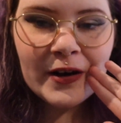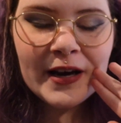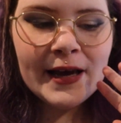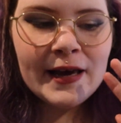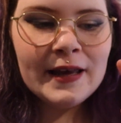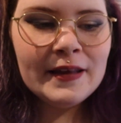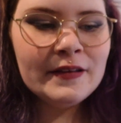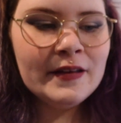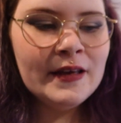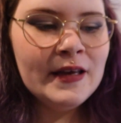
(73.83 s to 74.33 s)

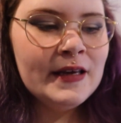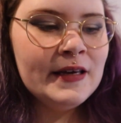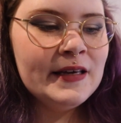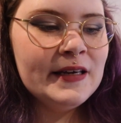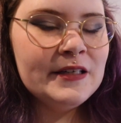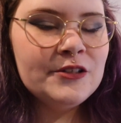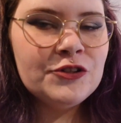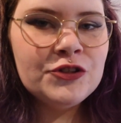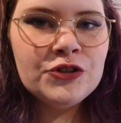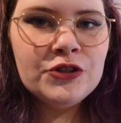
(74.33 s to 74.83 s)
and
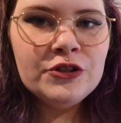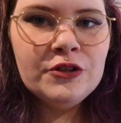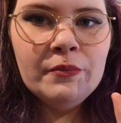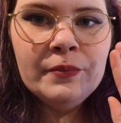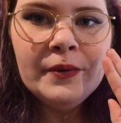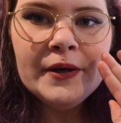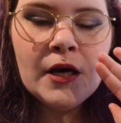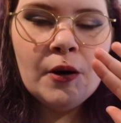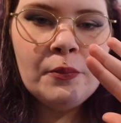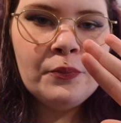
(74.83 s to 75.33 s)
it should
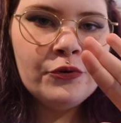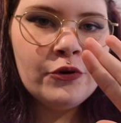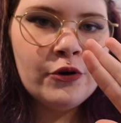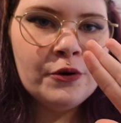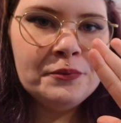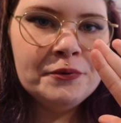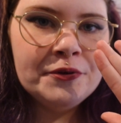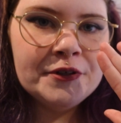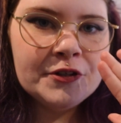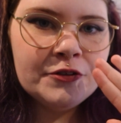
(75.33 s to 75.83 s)
be
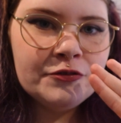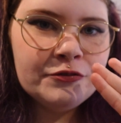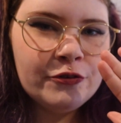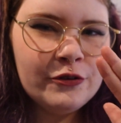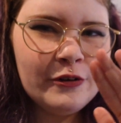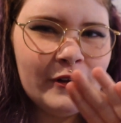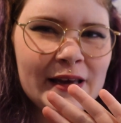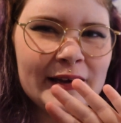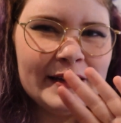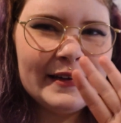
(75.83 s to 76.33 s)
appropriate for
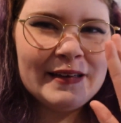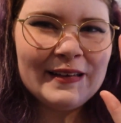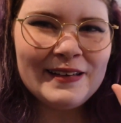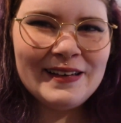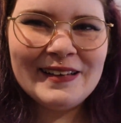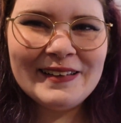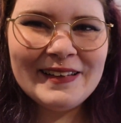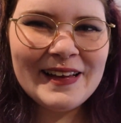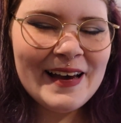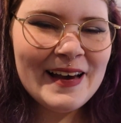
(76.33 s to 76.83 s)
like
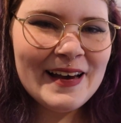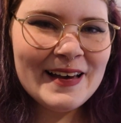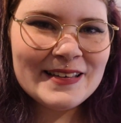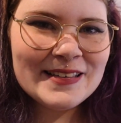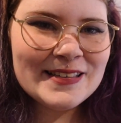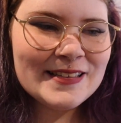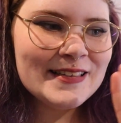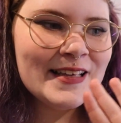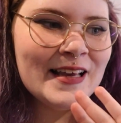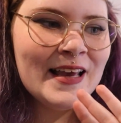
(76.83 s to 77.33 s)

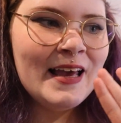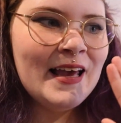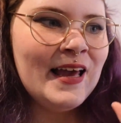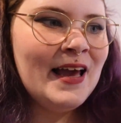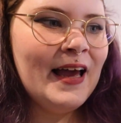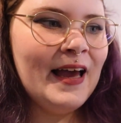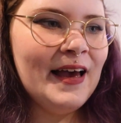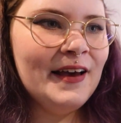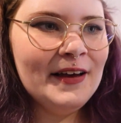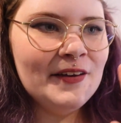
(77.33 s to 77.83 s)
glass
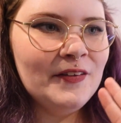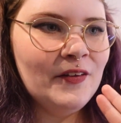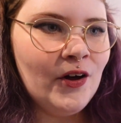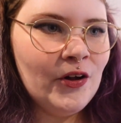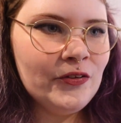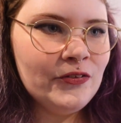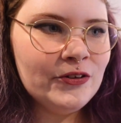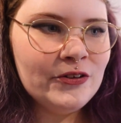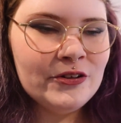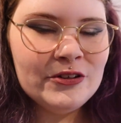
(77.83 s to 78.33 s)
and
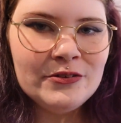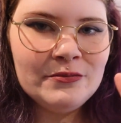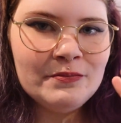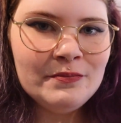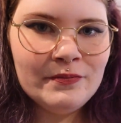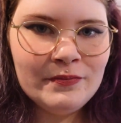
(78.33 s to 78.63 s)
other